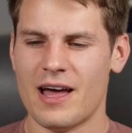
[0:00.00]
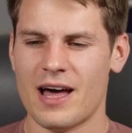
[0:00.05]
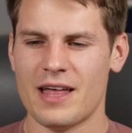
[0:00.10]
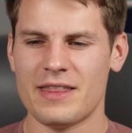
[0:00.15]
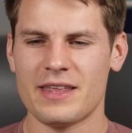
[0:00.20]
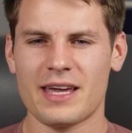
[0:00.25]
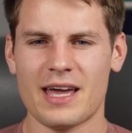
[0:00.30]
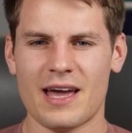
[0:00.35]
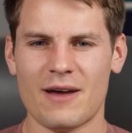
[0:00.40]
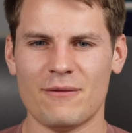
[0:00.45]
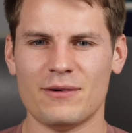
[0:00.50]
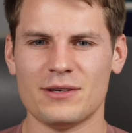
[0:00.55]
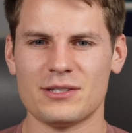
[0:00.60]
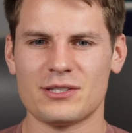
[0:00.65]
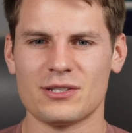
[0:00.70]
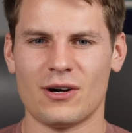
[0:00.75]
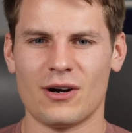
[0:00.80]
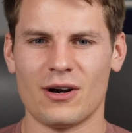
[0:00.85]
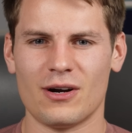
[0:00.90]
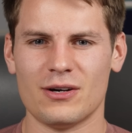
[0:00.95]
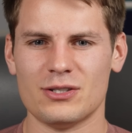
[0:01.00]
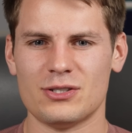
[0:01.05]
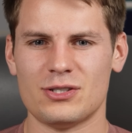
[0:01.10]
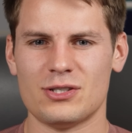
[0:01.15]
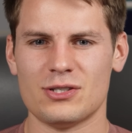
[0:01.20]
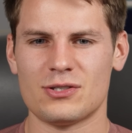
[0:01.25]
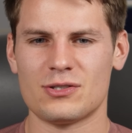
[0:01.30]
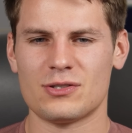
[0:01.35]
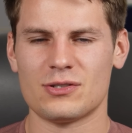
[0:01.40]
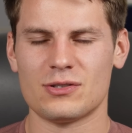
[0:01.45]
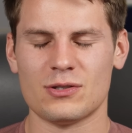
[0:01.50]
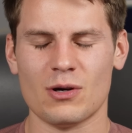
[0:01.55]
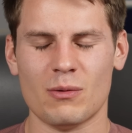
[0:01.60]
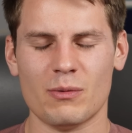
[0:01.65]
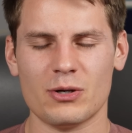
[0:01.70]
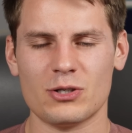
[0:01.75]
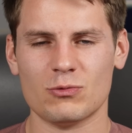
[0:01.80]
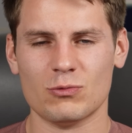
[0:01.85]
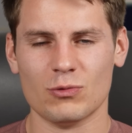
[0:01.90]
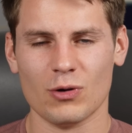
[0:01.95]
I think FSR is just so
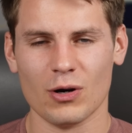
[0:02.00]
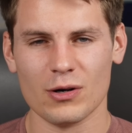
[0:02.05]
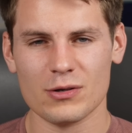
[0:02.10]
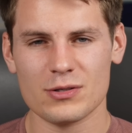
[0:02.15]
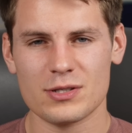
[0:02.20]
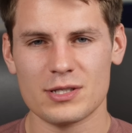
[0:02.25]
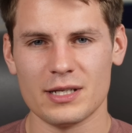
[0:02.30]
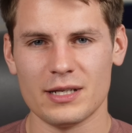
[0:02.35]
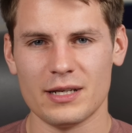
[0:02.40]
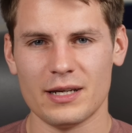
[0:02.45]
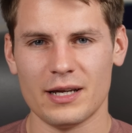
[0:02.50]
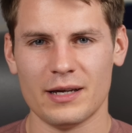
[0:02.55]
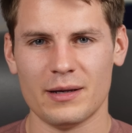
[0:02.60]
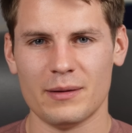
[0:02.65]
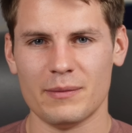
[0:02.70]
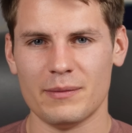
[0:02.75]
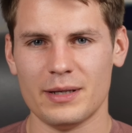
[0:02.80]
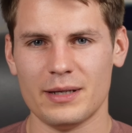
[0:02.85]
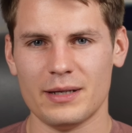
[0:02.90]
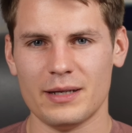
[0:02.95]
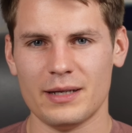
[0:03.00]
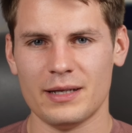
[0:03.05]
much worse um,